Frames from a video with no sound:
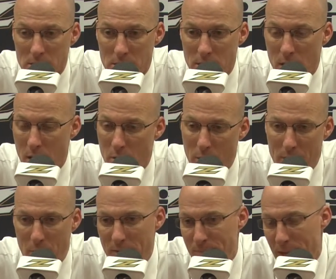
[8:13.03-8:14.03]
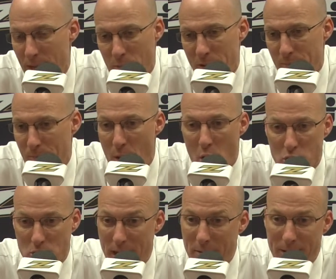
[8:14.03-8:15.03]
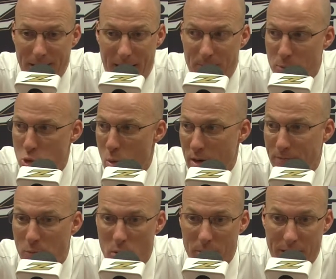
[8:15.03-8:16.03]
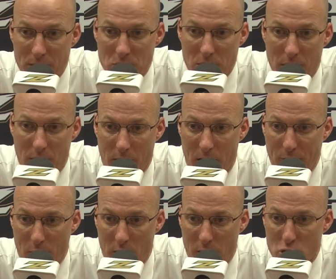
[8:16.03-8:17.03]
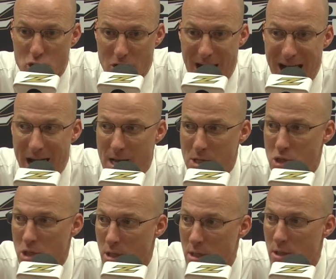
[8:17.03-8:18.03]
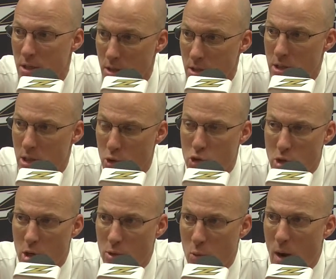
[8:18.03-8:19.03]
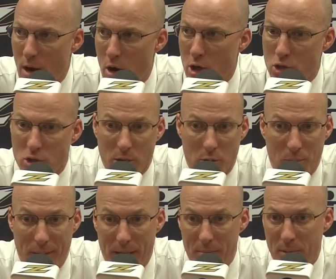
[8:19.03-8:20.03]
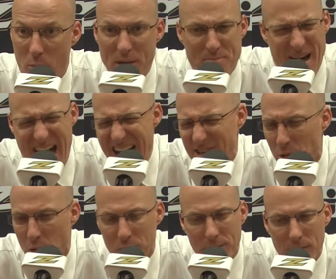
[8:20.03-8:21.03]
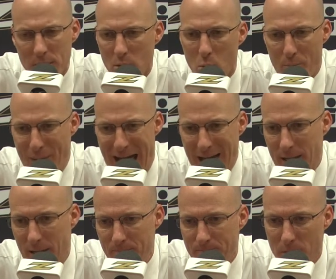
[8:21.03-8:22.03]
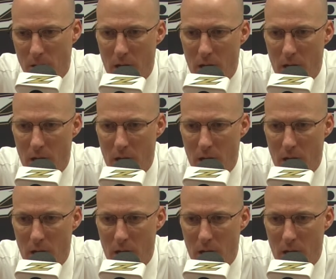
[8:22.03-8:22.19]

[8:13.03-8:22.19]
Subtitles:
You know, we've been Ball State, we led for 24 minutes in here, and I thought their size, you know, started to wear on us a little bit, but we battled. We're battling.